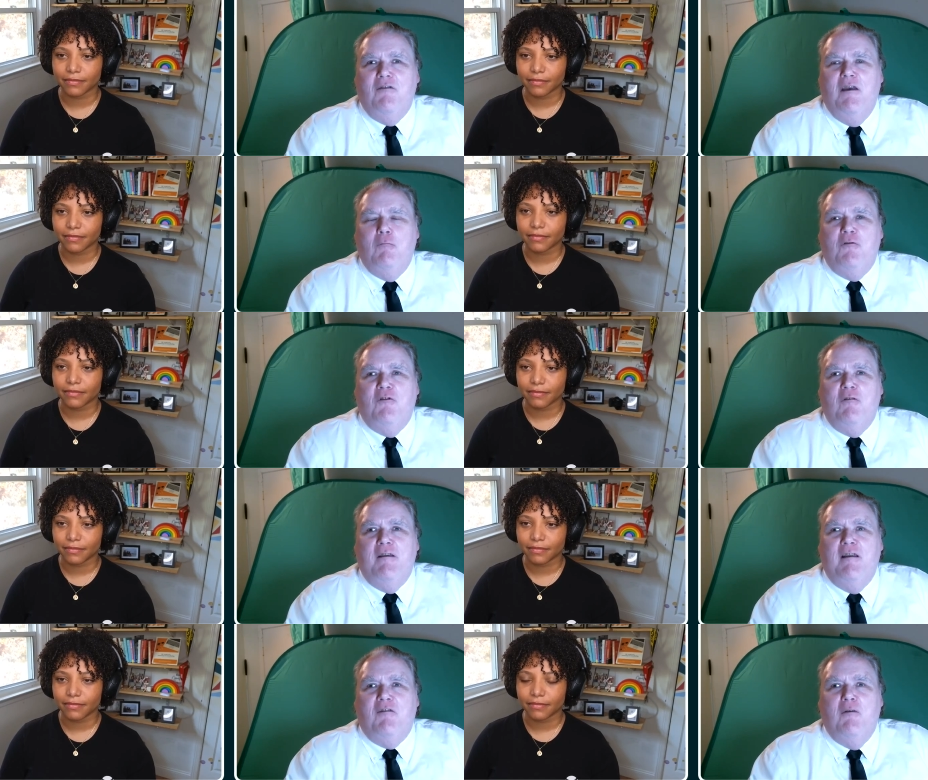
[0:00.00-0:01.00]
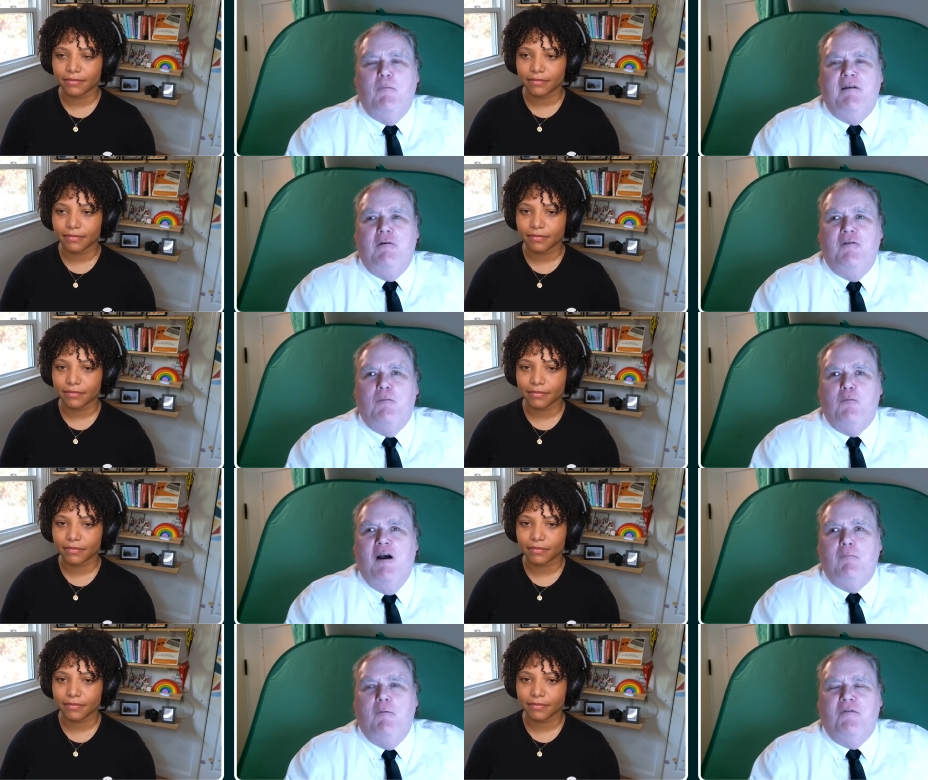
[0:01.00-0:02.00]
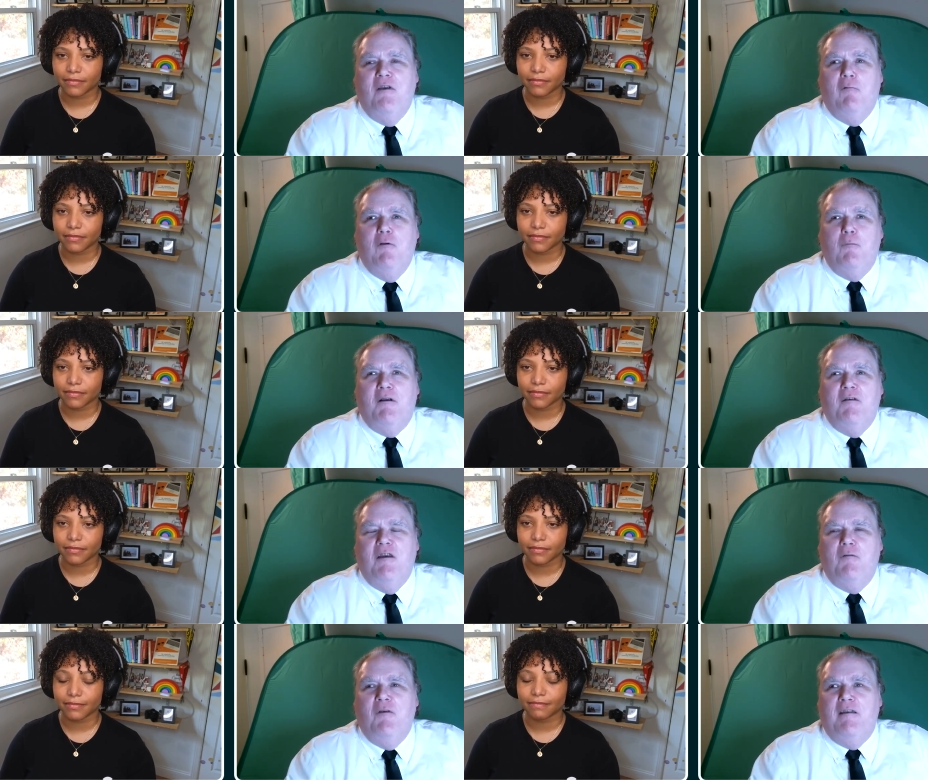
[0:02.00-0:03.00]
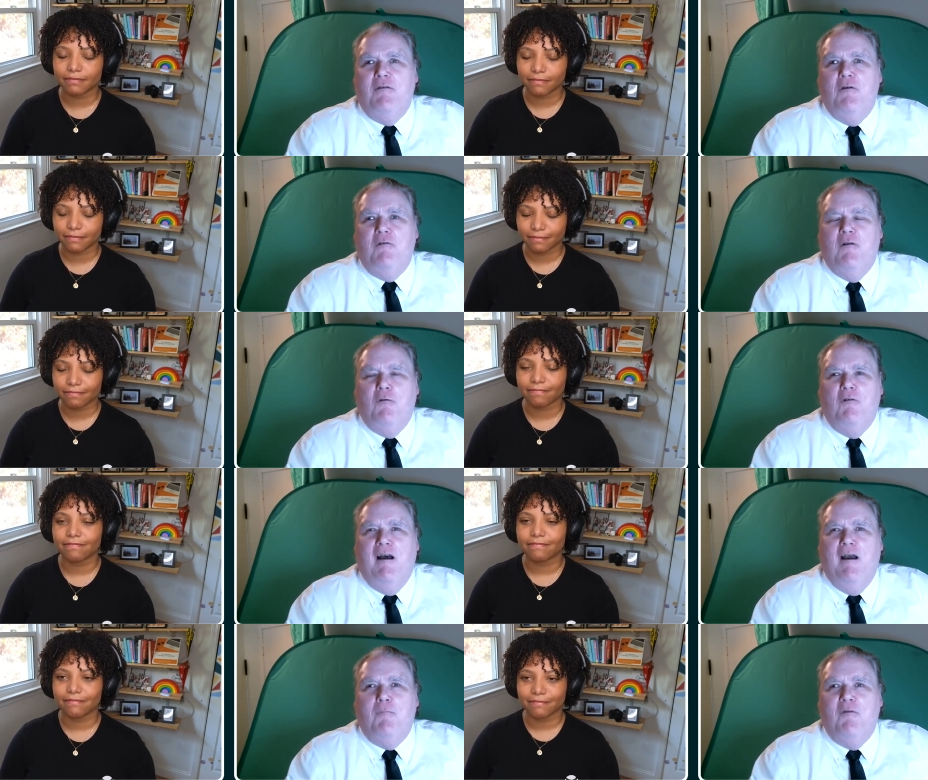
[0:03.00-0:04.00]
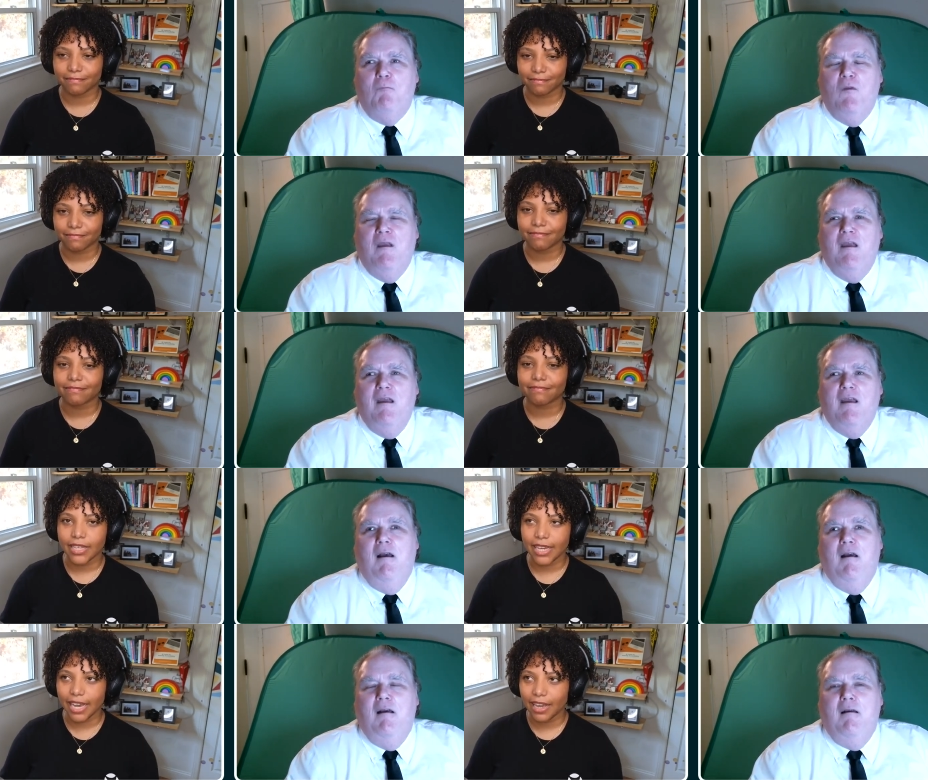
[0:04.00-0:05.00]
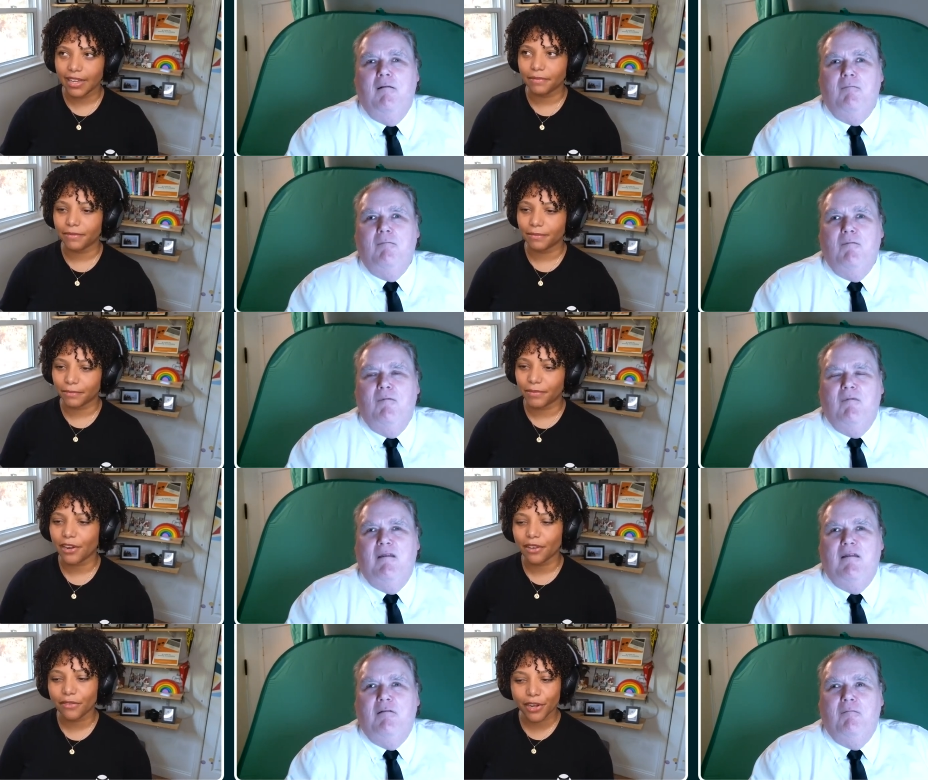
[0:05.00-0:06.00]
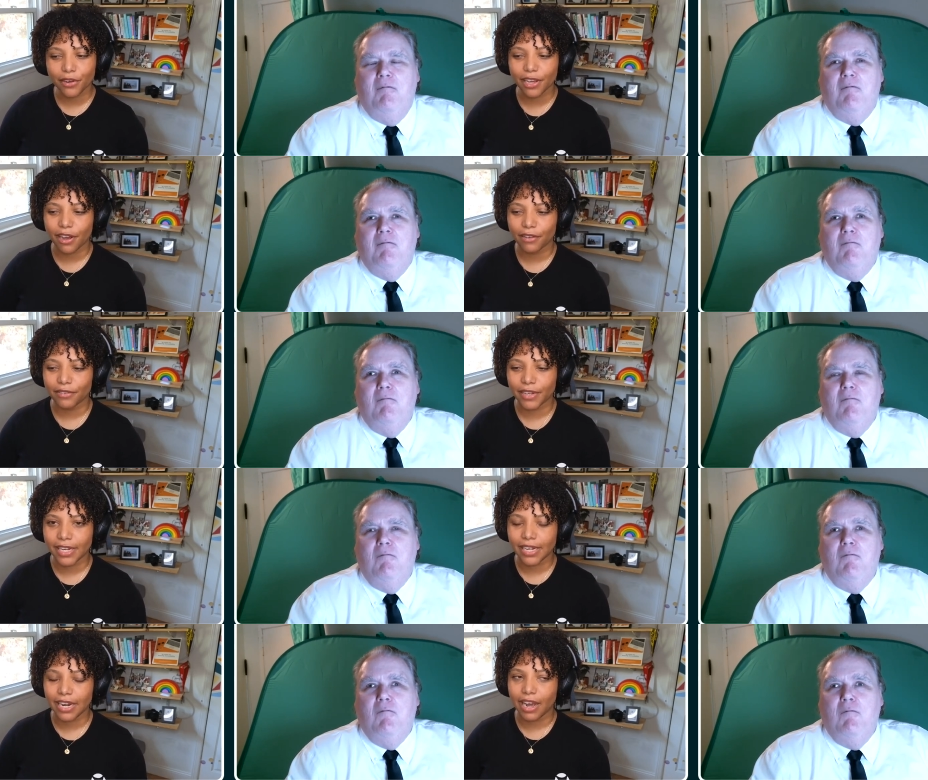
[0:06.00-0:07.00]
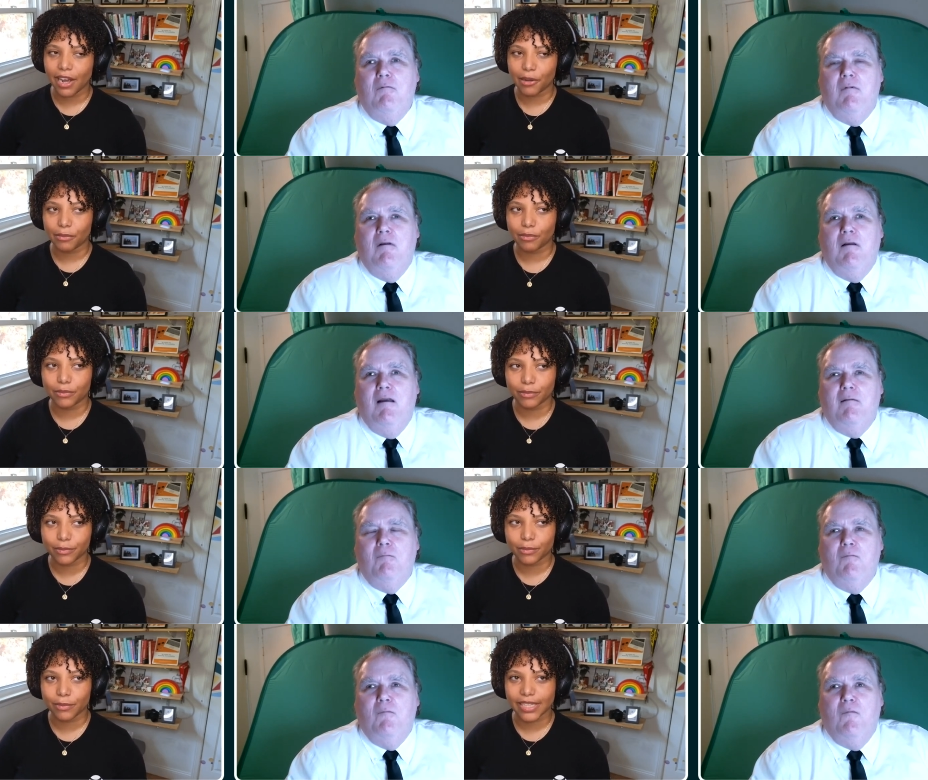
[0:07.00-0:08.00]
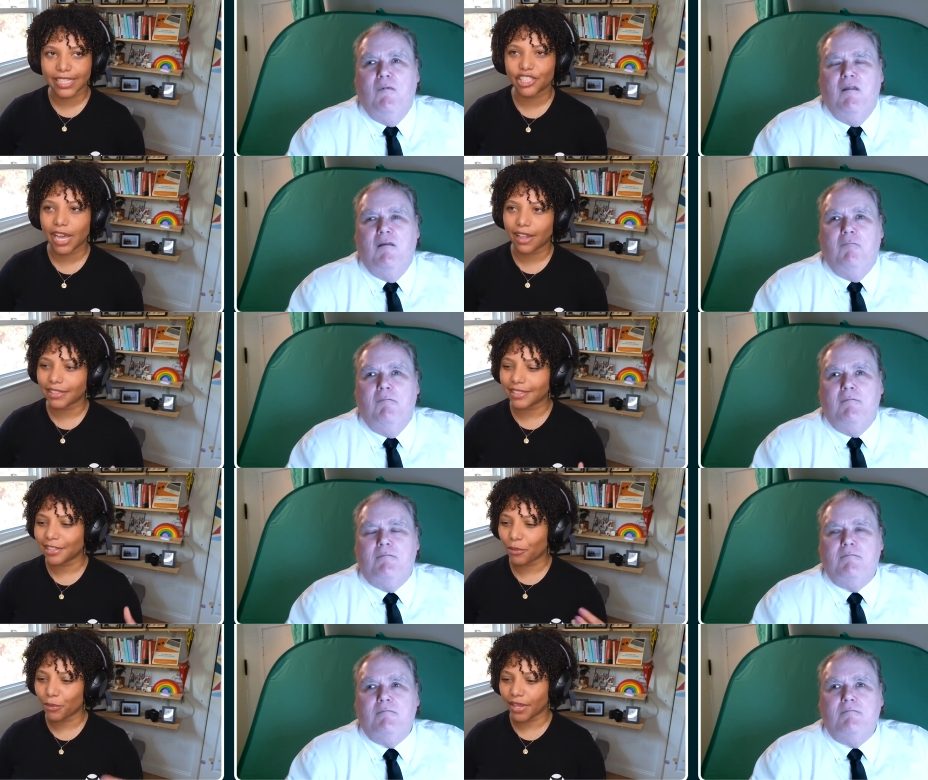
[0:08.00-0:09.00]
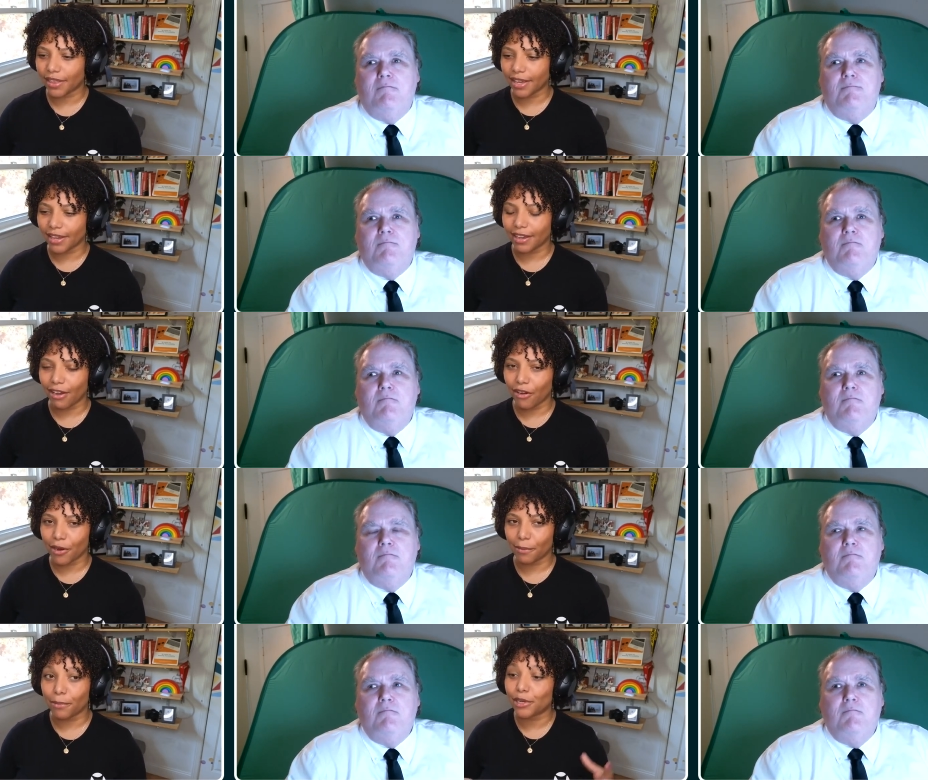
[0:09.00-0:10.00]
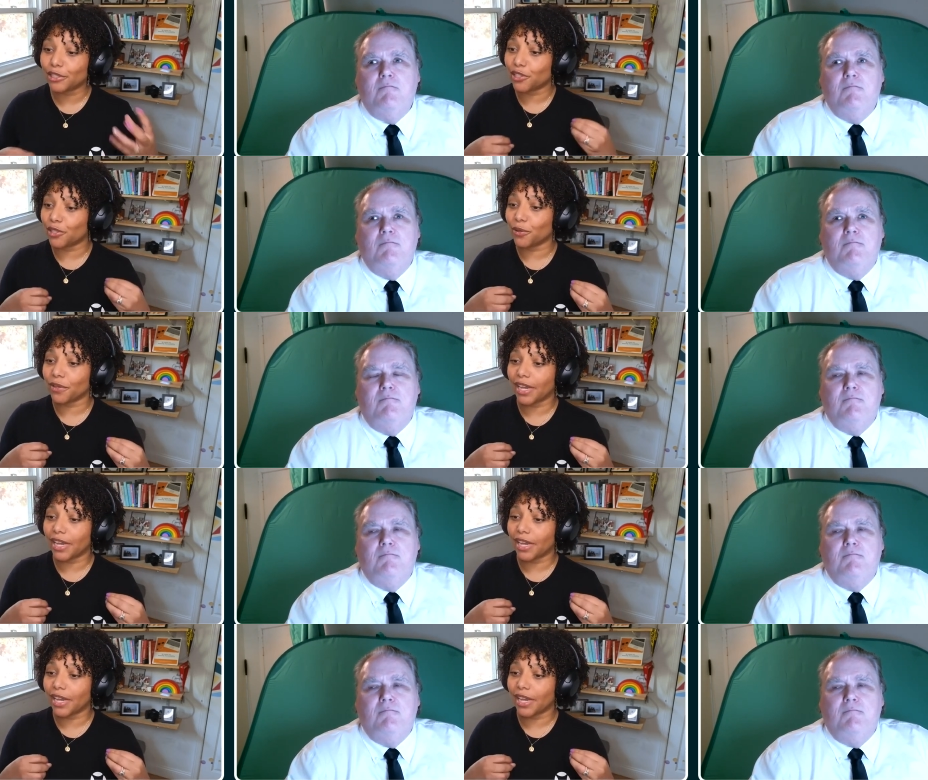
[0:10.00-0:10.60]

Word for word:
Speaker 1: will generally get somebody who is a problem solver because they've had to do it in their own lives.
Speaker 2: Yeah, very, very often. Um, The challenges that we think are personal,